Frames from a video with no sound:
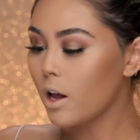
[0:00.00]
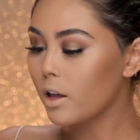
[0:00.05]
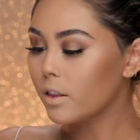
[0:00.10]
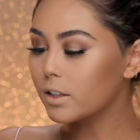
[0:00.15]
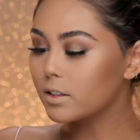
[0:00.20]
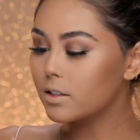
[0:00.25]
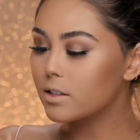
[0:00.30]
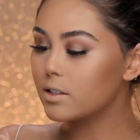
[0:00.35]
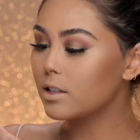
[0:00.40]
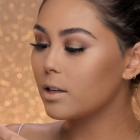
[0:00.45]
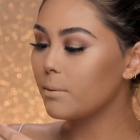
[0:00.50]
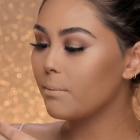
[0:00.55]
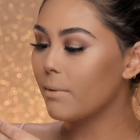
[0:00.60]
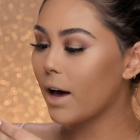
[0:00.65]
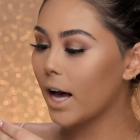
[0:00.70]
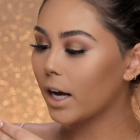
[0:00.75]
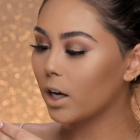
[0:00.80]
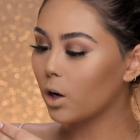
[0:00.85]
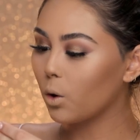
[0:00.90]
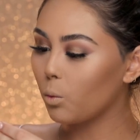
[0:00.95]
This is the
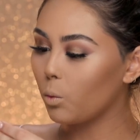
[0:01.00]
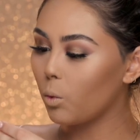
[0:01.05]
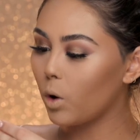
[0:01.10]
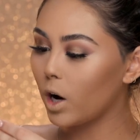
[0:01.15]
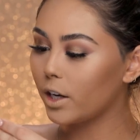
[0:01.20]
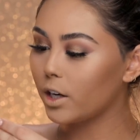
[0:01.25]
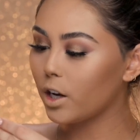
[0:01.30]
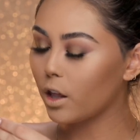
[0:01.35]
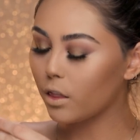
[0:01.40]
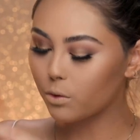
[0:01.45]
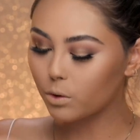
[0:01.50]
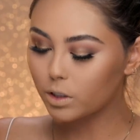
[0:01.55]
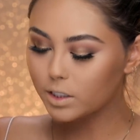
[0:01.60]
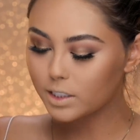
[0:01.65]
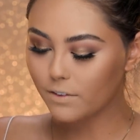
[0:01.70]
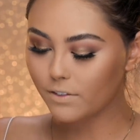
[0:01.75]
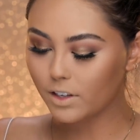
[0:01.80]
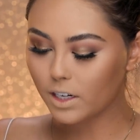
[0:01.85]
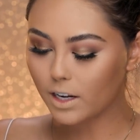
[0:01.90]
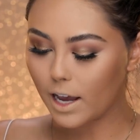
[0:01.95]
MAC
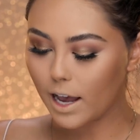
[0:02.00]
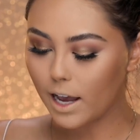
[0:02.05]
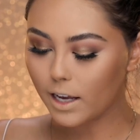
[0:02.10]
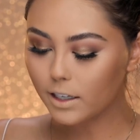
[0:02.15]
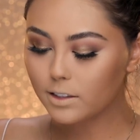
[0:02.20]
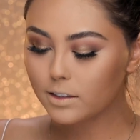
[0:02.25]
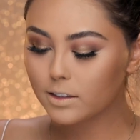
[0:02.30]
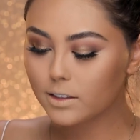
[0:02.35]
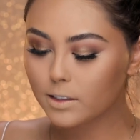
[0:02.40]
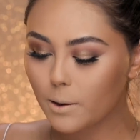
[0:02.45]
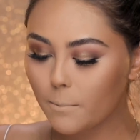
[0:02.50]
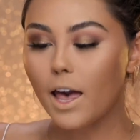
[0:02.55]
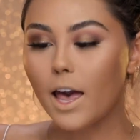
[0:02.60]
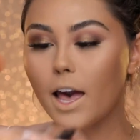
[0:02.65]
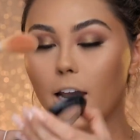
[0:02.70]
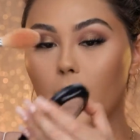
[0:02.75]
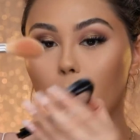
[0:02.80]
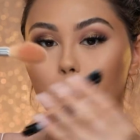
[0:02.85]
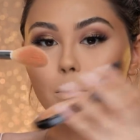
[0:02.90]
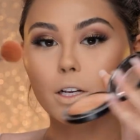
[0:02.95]
137S,
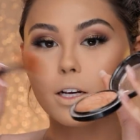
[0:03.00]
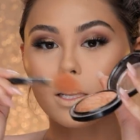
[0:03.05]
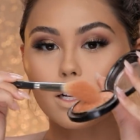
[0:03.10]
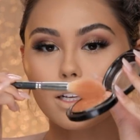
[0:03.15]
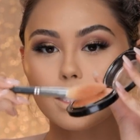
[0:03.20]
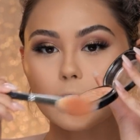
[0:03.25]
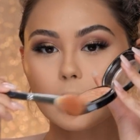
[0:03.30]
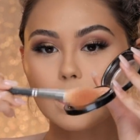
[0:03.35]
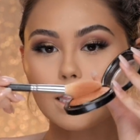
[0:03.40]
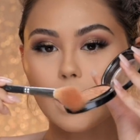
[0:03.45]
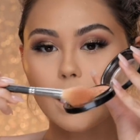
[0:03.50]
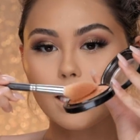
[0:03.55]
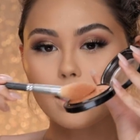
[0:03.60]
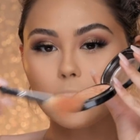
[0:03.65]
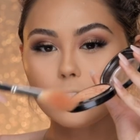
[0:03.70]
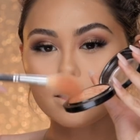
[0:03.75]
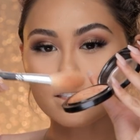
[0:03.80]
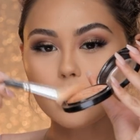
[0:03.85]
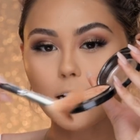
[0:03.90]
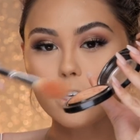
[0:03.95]
and I'm gonna
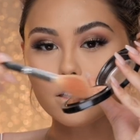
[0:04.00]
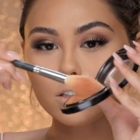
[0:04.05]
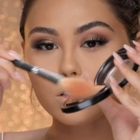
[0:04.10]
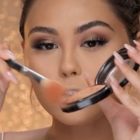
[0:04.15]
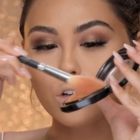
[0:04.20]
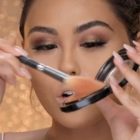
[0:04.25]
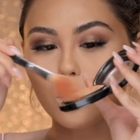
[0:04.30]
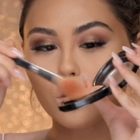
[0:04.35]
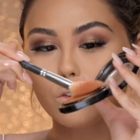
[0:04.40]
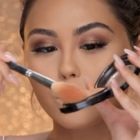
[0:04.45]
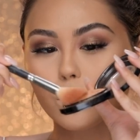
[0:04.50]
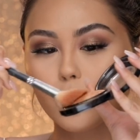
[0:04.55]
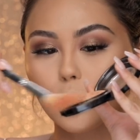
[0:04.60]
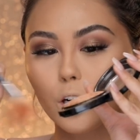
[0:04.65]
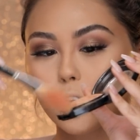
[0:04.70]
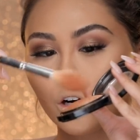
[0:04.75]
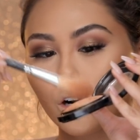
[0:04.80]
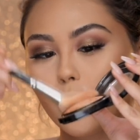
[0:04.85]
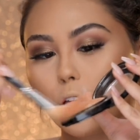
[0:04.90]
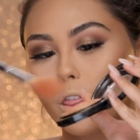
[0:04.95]
lightly dust
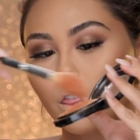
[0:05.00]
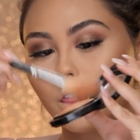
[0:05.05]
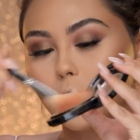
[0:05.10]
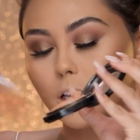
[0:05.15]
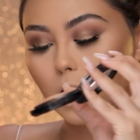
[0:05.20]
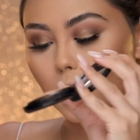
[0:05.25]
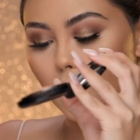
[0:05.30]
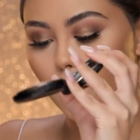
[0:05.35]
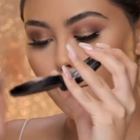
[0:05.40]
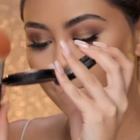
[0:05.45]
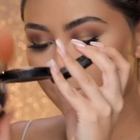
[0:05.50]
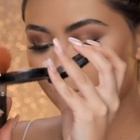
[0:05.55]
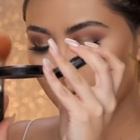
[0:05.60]
over the